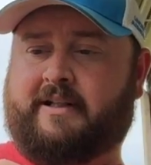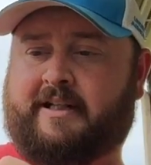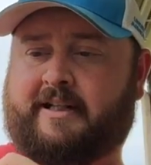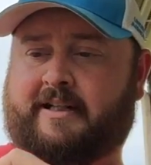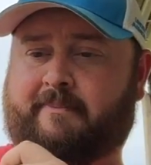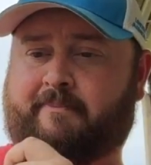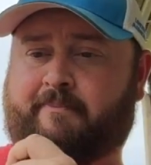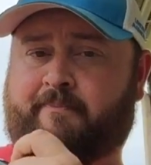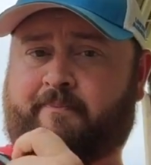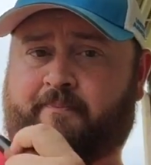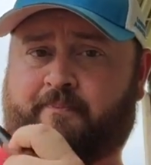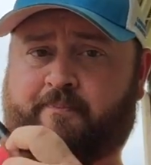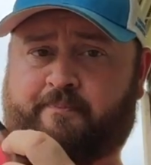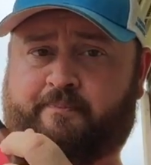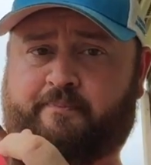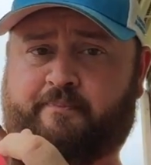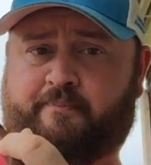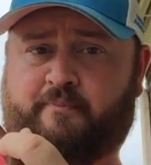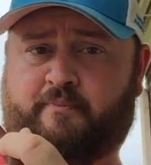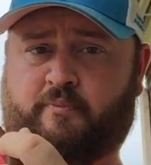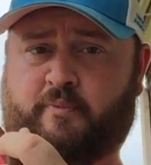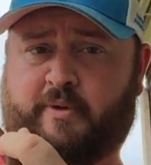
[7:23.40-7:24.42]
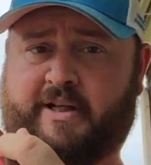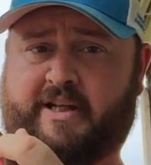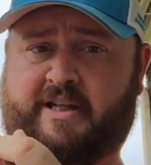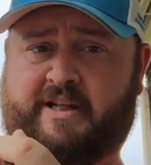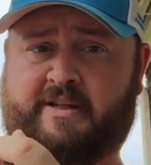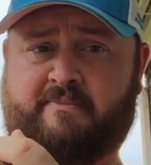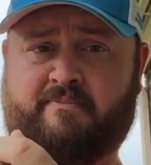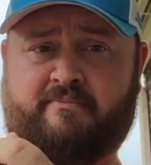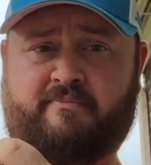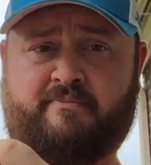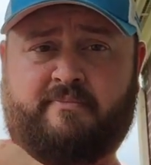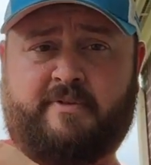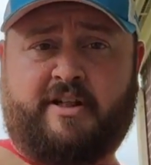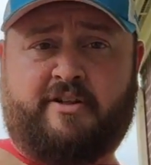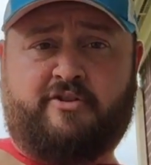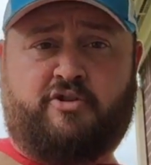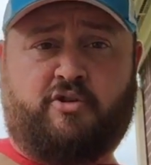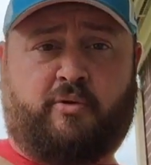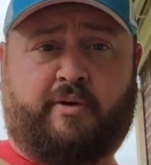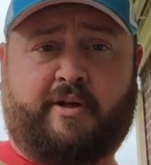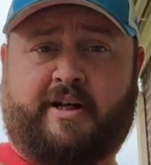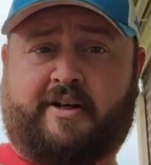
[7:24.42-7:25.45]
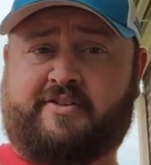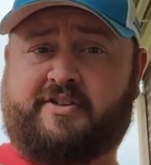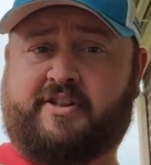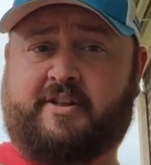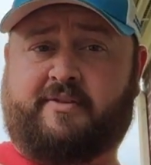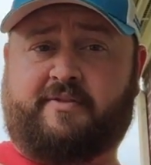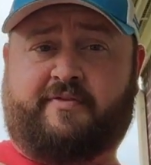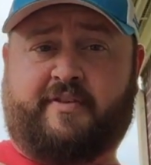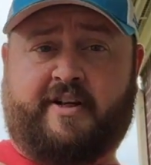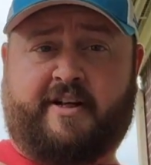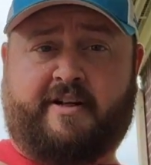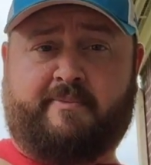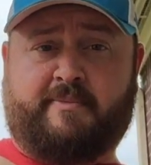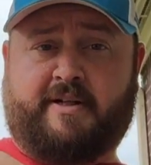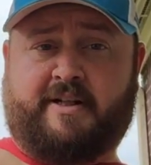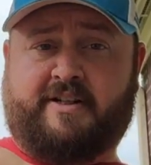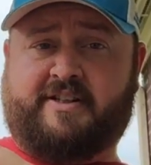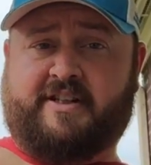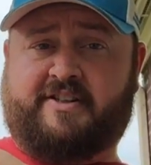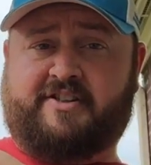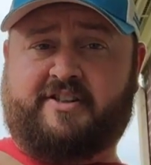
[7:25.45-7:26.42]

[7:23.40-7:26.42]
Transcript: Um, we enjoyed ourselves very much.